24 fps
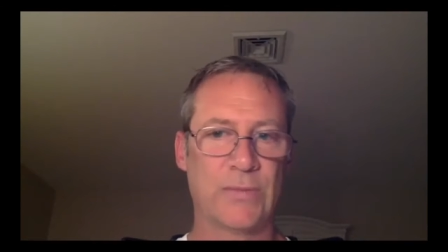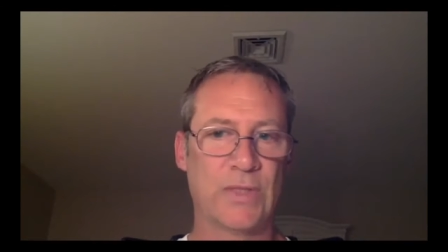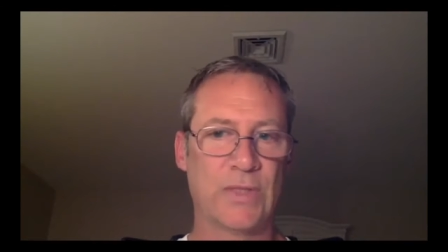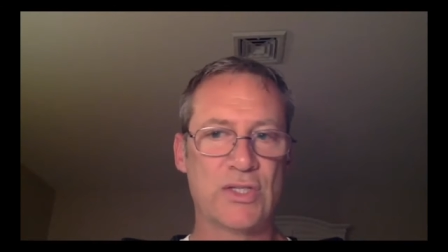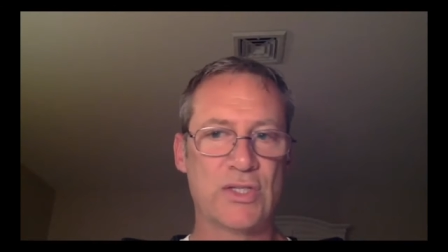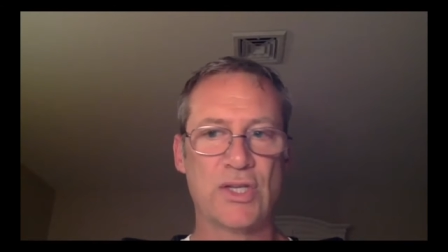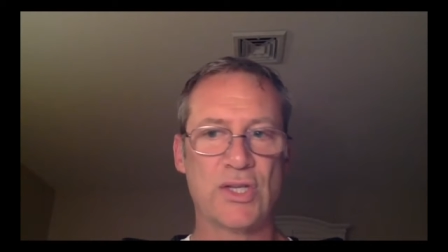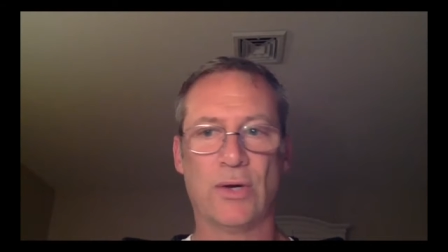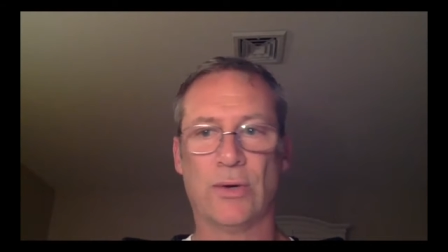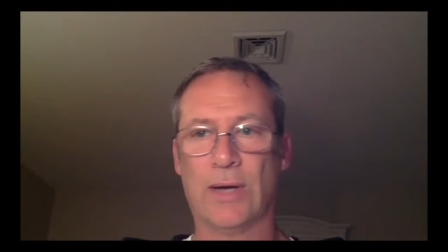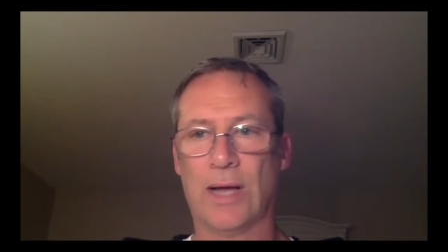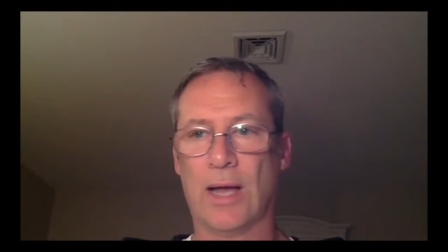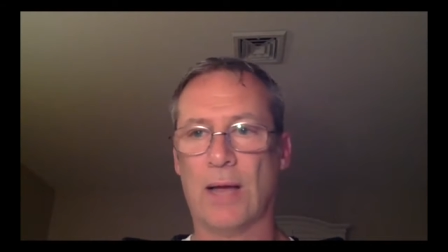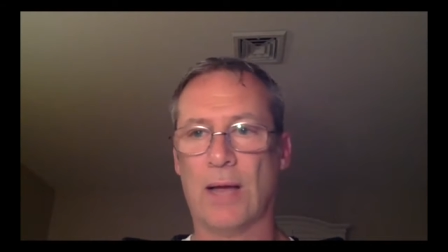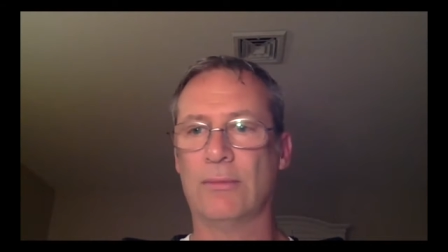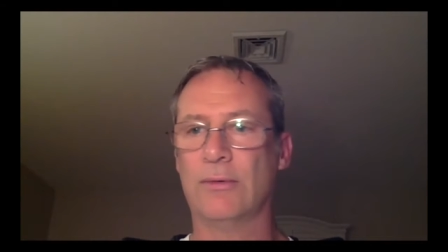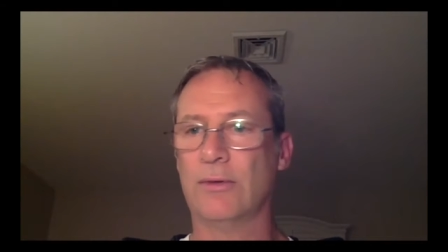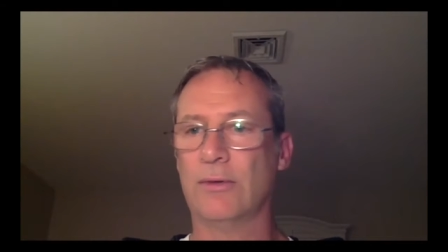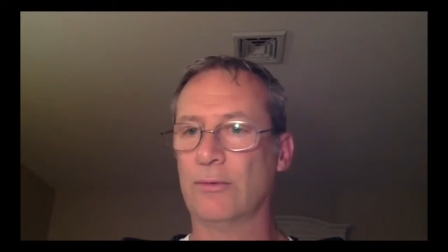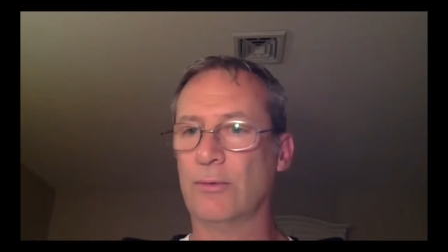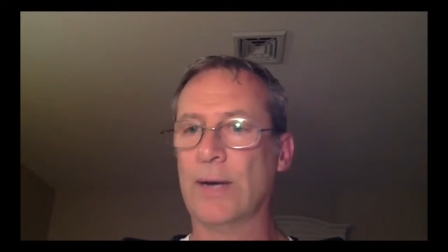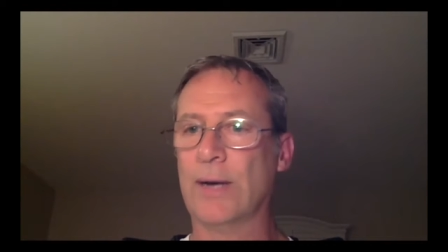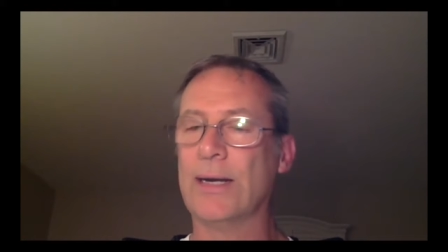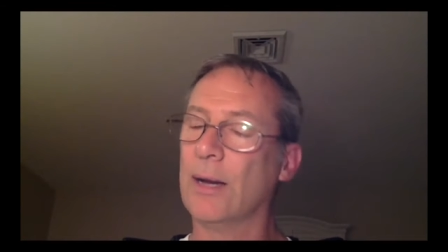so
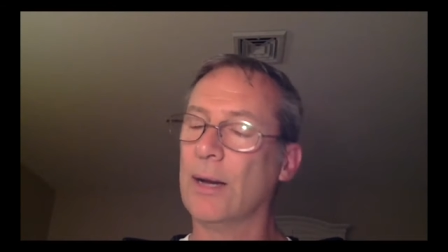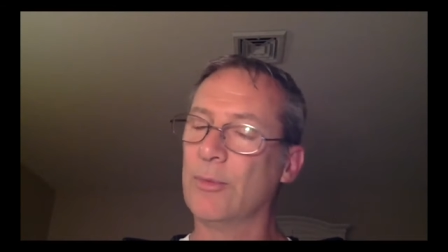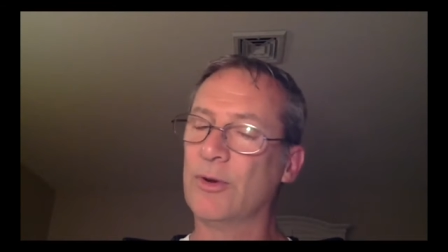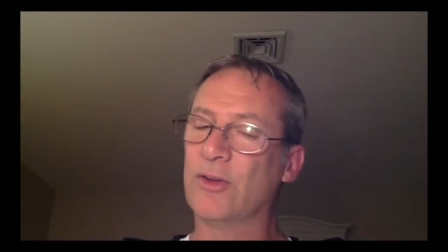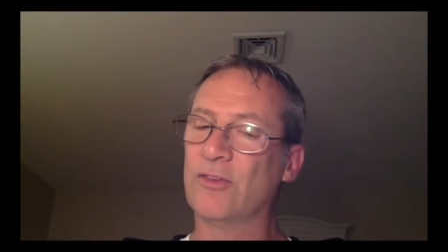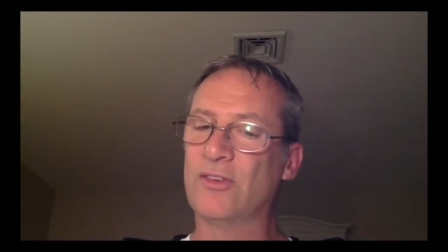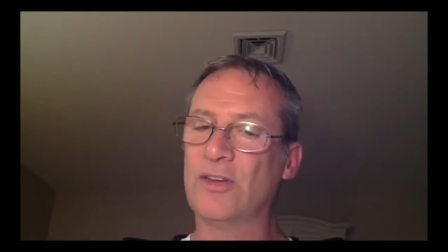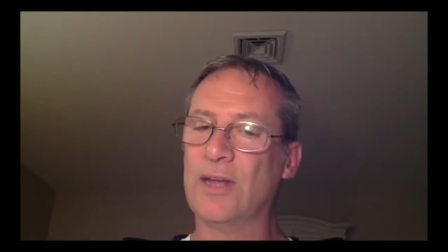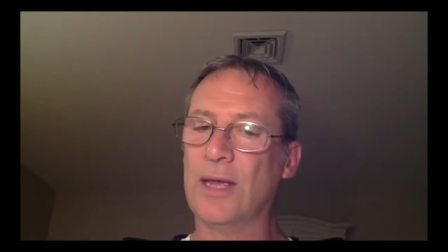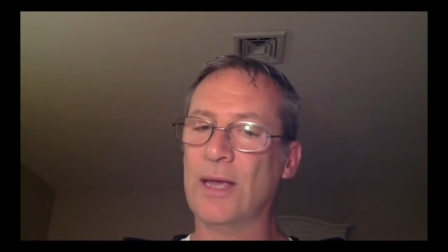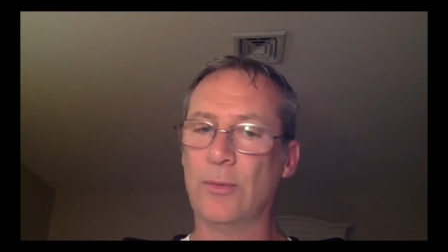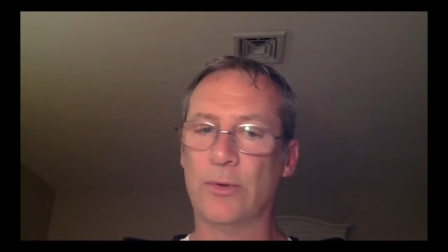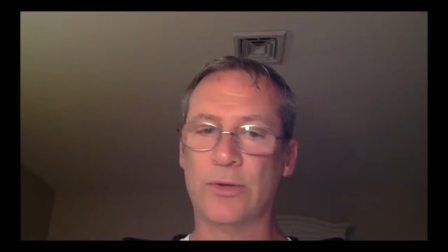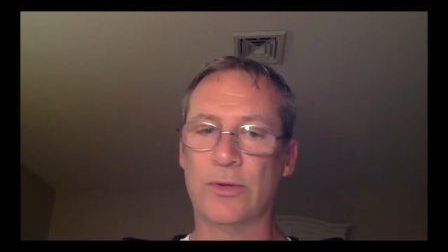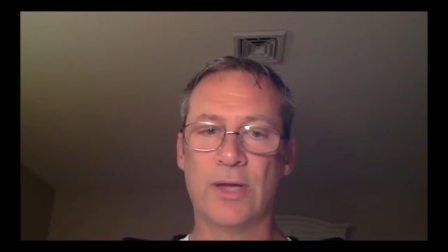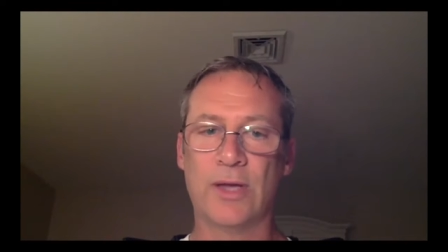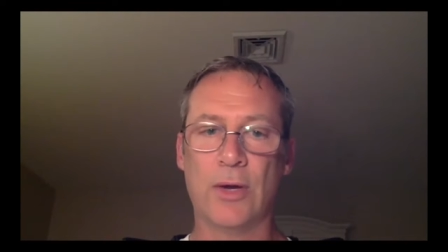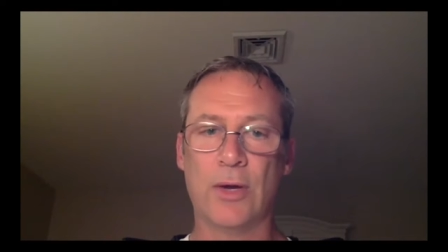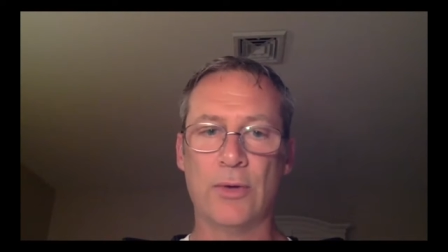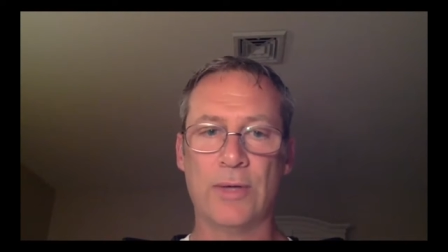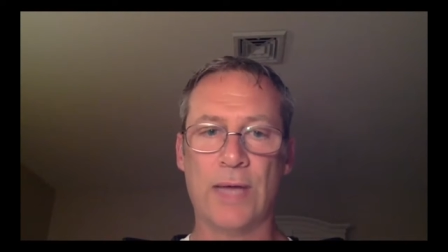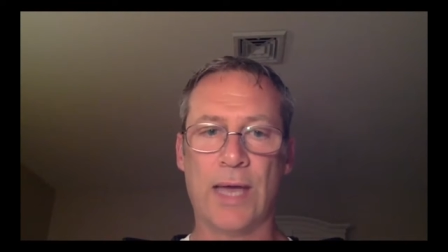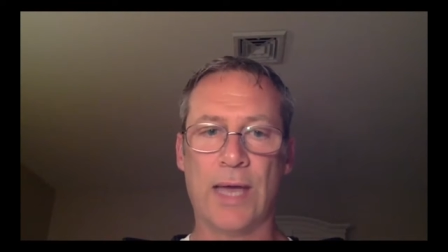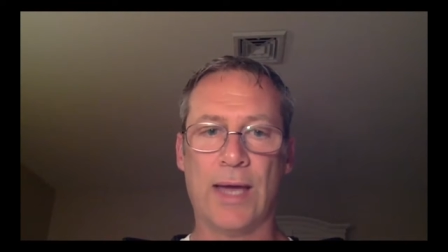right now I'm going to stay with
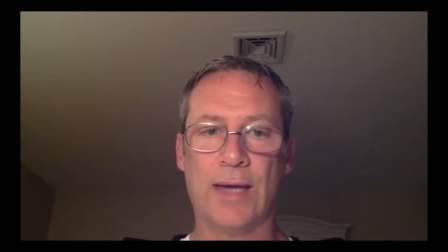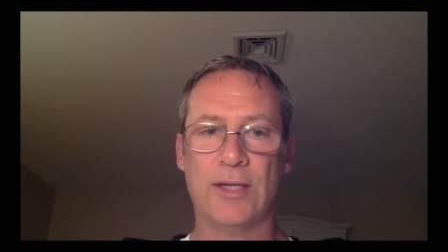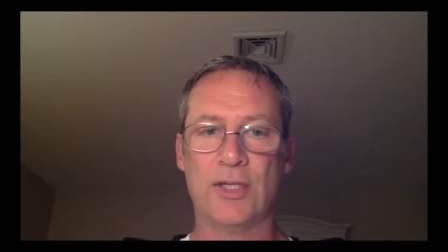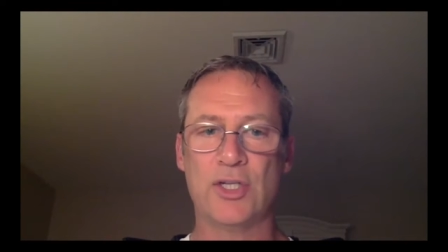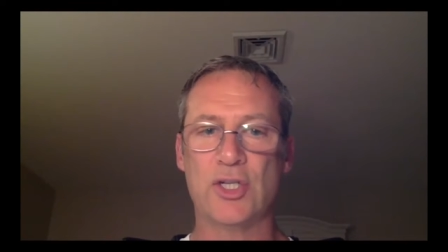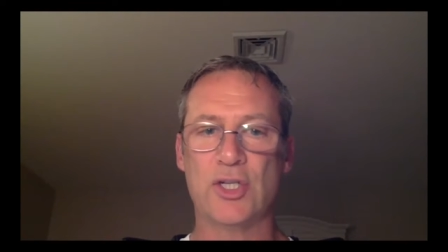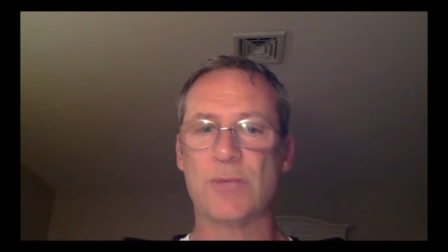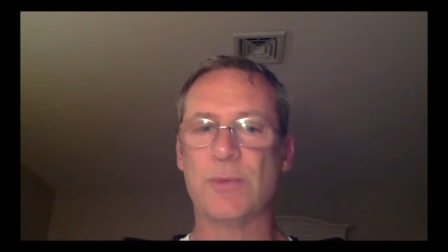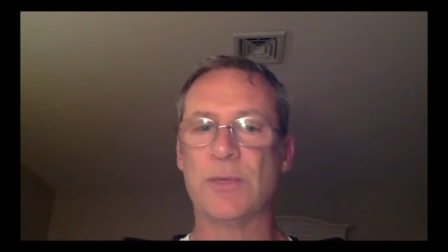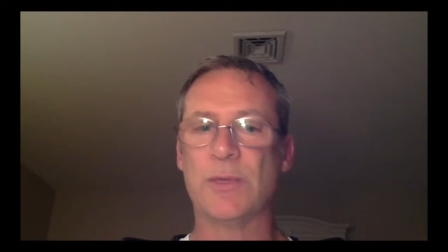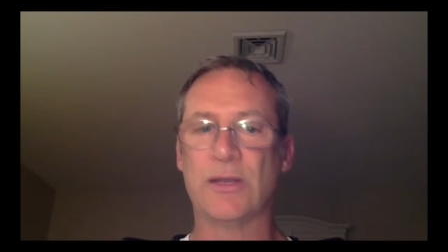GoDaddy just